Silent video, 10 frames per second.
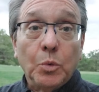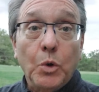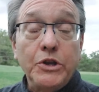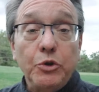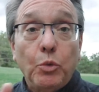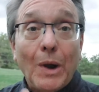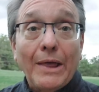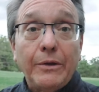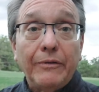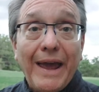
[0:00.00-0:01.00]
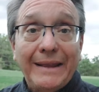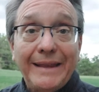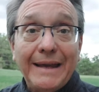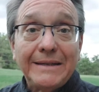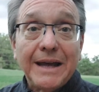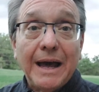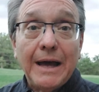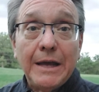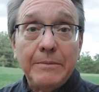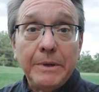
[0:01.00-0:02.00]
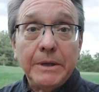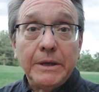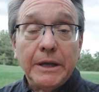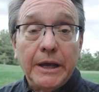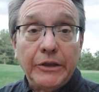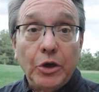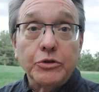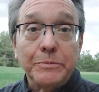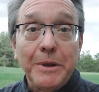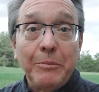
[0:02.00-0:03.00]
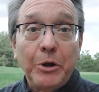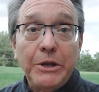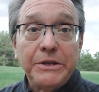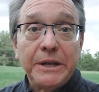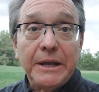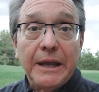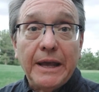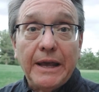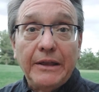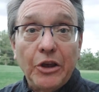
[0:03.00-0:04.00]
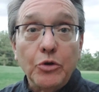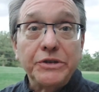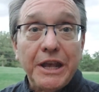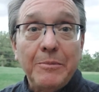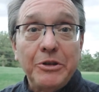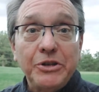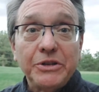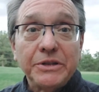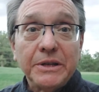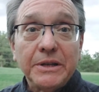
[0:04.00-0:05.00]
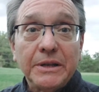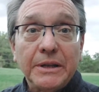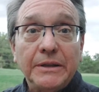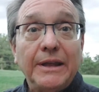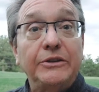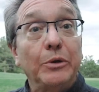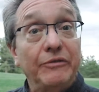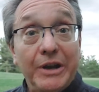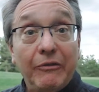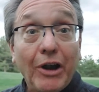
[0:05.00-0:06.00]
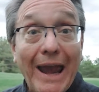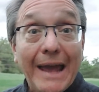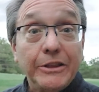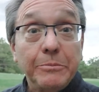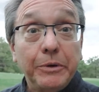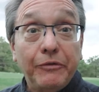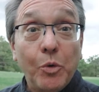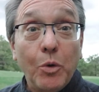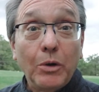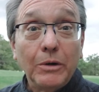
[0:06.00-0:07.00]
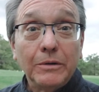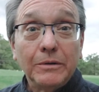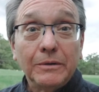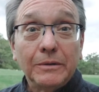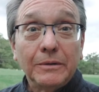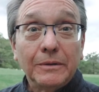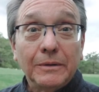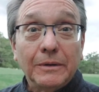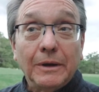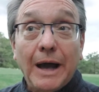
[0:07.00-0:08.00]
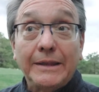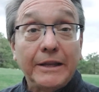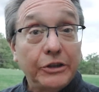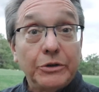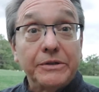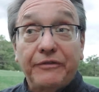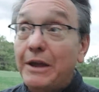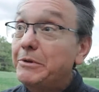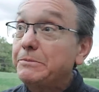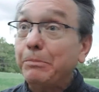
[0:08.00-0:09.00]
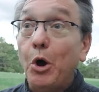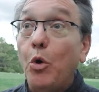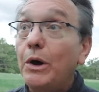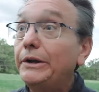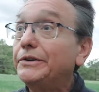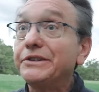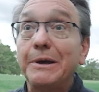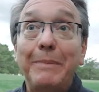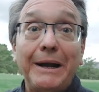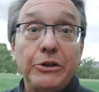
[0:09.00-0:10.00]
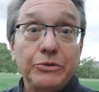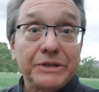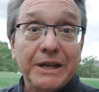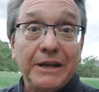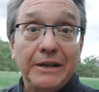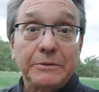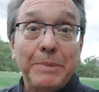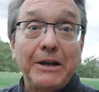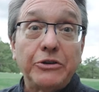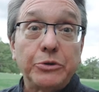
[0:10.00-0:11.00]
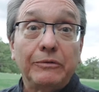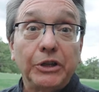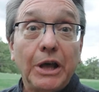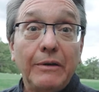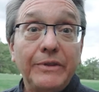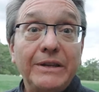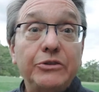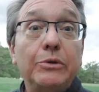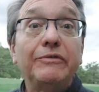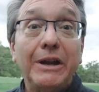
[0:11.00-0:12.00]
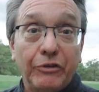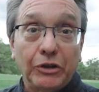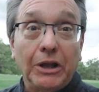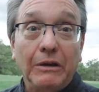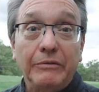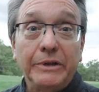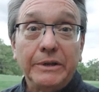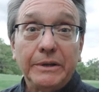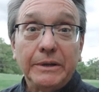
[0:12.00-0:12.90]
Wouldn't you rather have had that time and those memories and those images than to have never had them before? I think there's a famous poet or somebody who said, it's better to have loved than to have never loved.